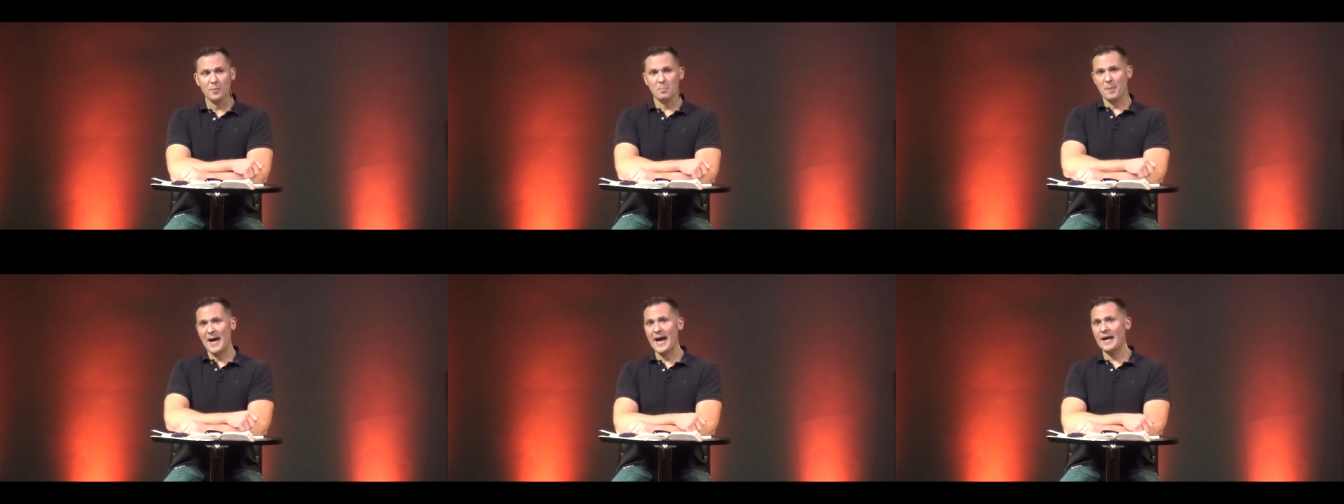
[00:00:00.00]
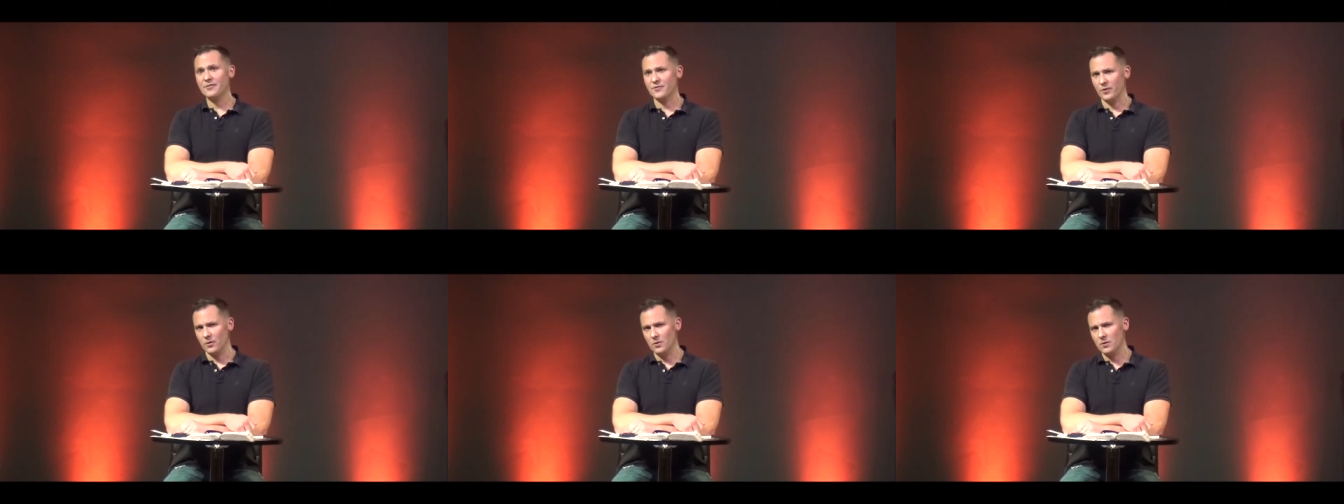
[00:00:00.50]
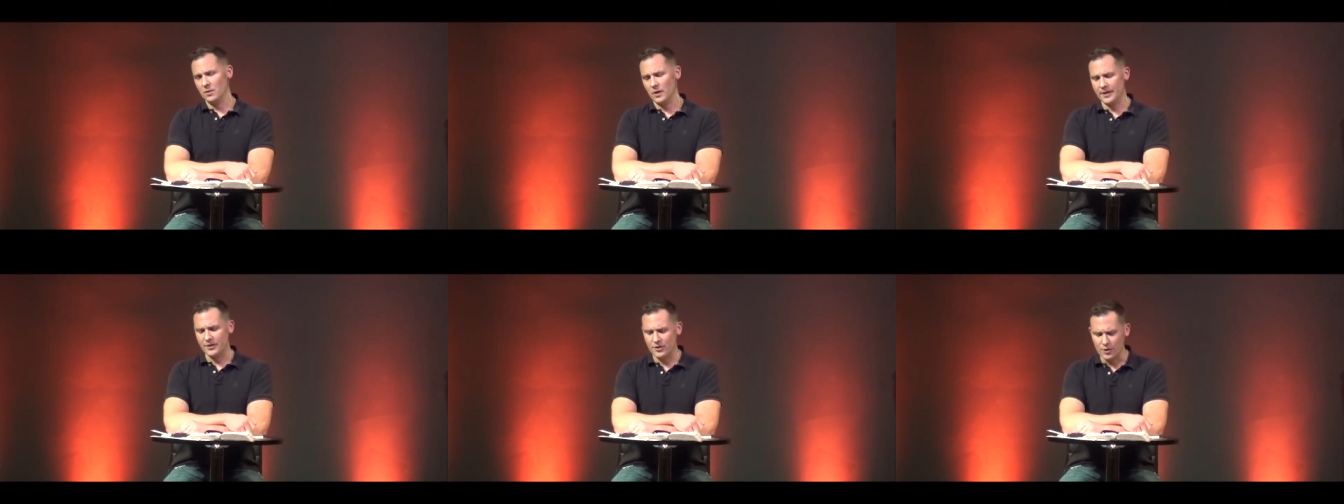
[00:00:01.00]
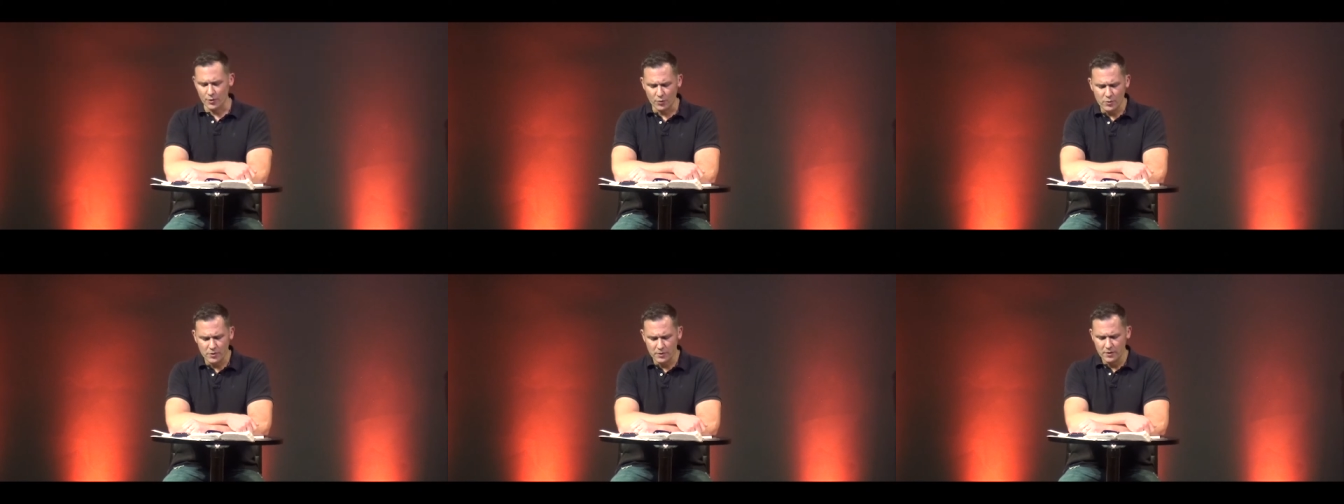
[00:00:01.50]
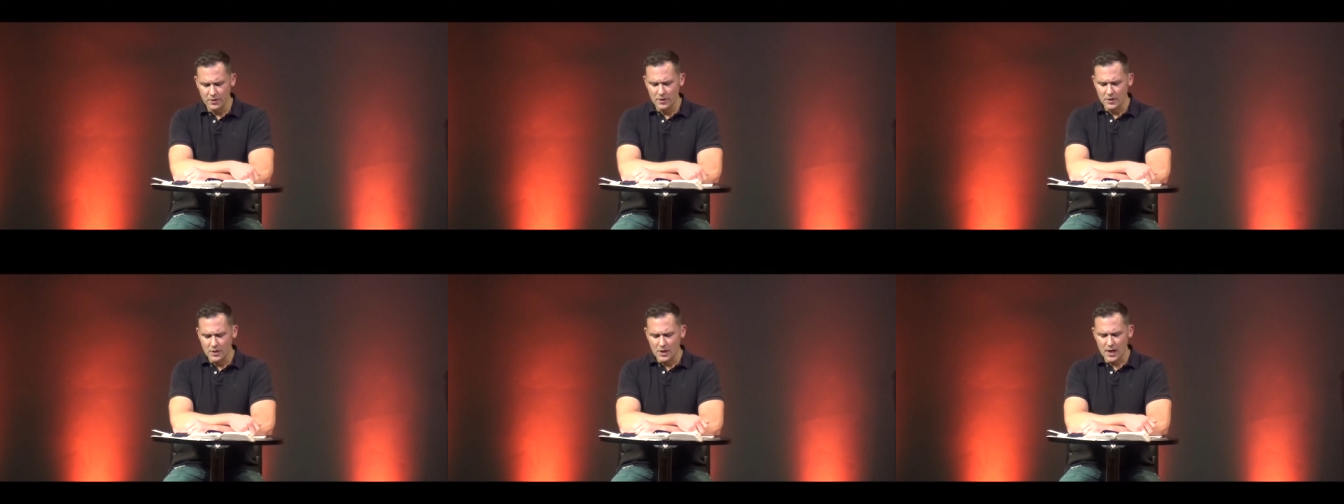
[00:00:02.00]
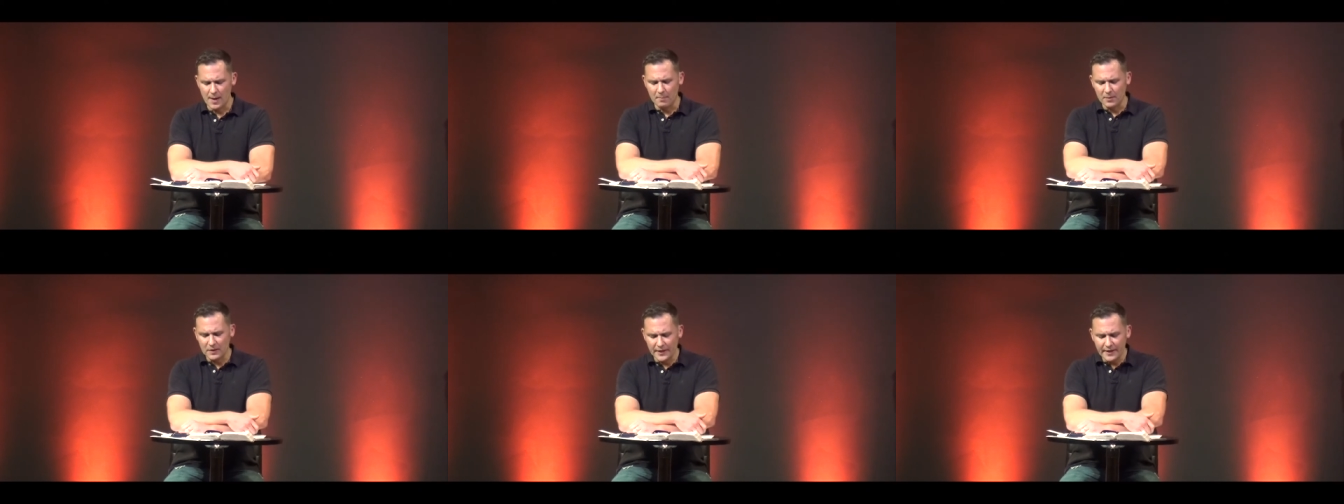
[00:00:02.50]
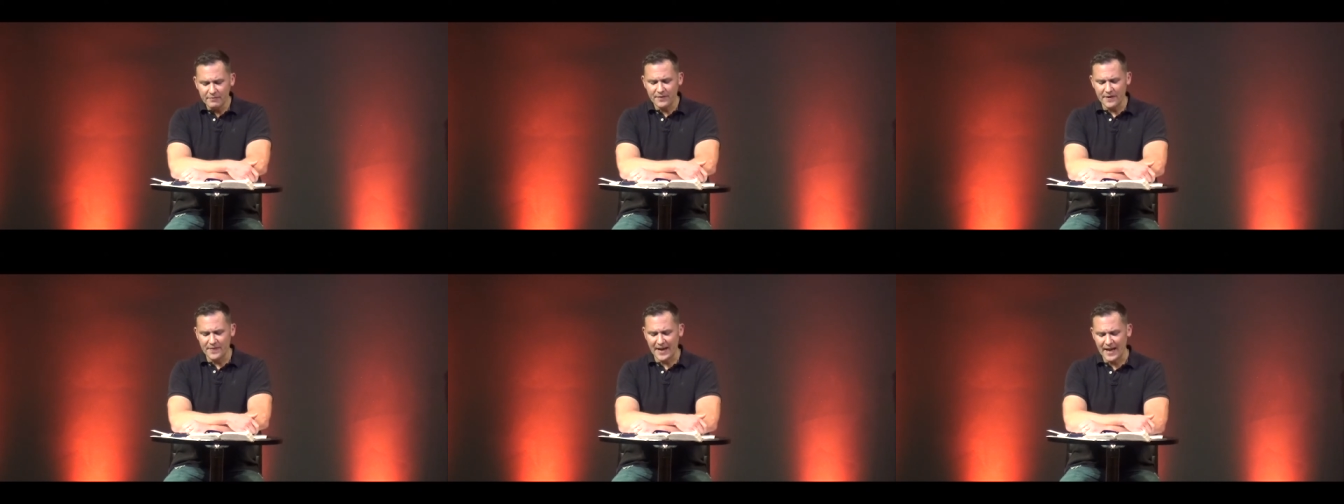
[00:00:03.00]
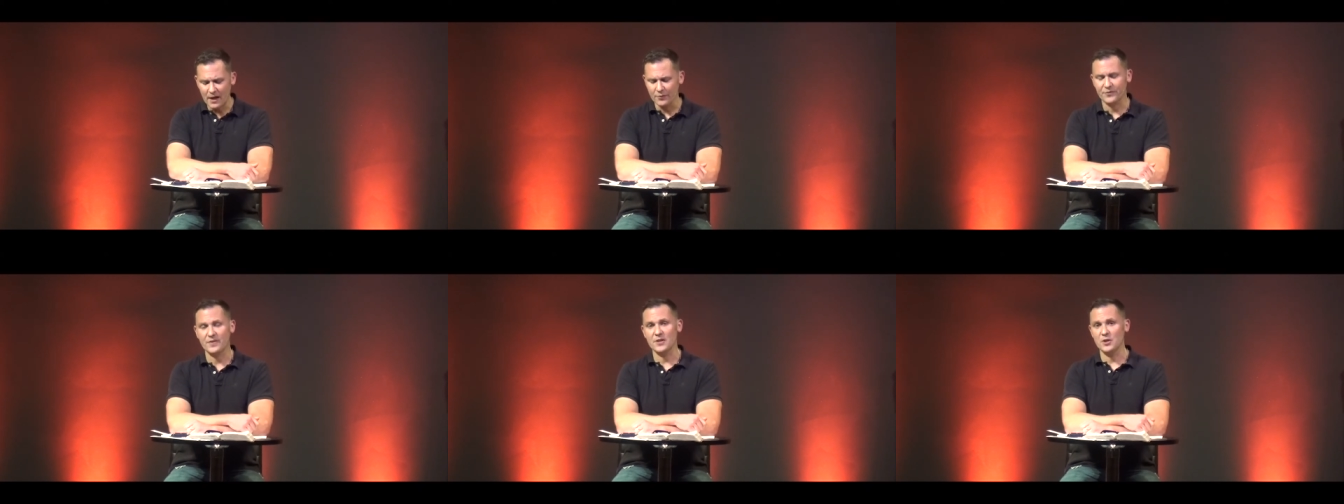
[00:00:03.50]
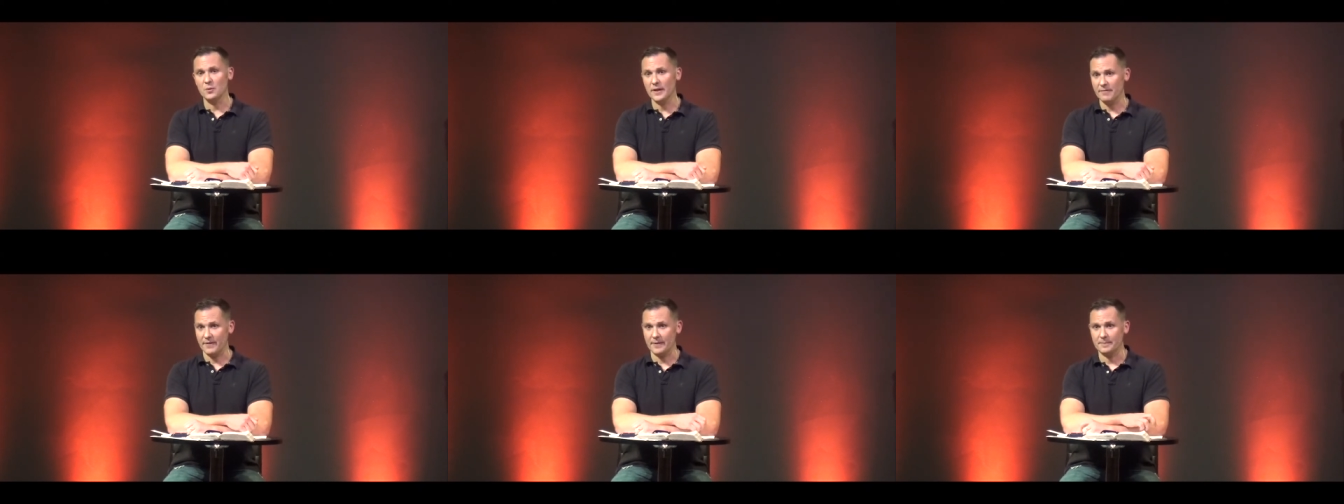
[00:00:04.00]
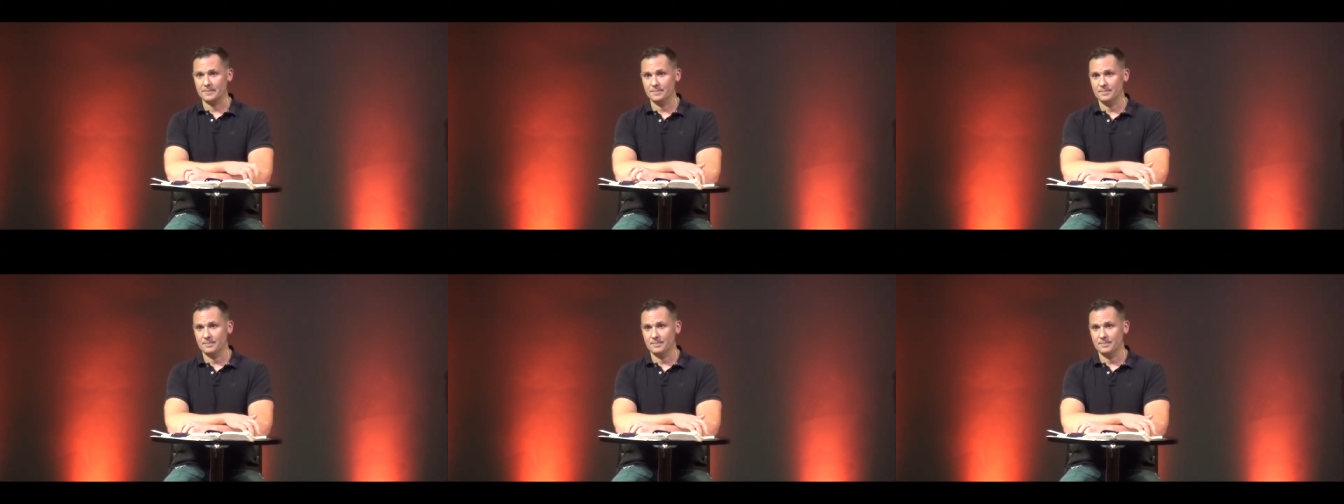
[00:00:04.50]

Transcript: does a pastor like you um, live in the house that you live in?"